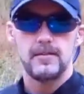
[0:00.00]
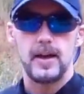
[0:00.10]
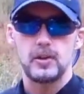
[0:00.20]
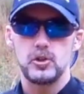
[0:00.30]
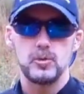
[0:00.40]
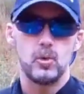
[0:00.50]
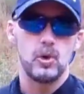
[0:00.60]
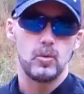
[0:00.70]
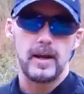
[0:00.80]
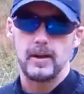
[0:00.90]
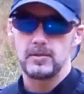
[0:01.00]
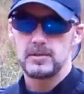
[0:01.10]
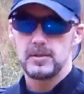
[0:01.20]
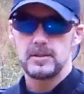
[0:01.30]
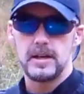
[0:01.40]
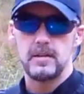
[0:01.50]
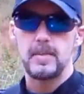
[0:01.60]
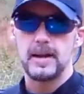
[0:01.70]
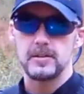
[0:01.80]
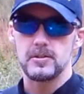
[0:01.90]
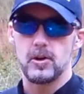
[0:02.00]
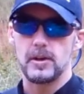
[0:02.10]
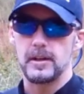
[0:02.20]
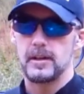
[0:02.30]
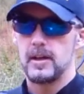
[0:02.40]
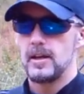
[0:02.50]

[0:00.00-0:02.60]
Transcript: fire 2 more rounds to impact the target.